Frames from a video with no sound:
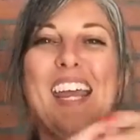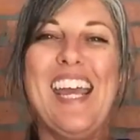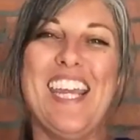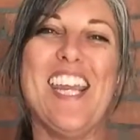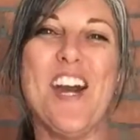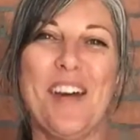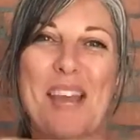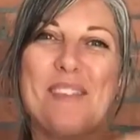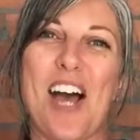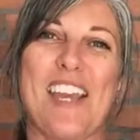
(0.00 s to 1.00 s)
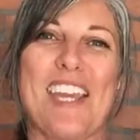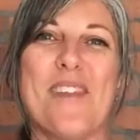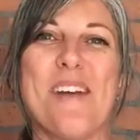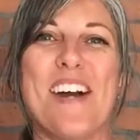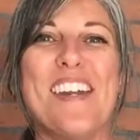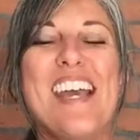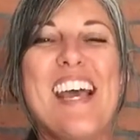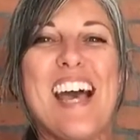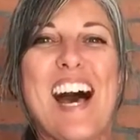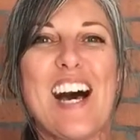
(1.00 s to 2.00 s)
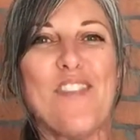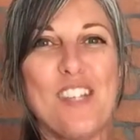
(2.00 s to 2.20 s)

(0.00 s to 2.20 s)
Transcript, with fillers: You know what I'm talking about. Uh,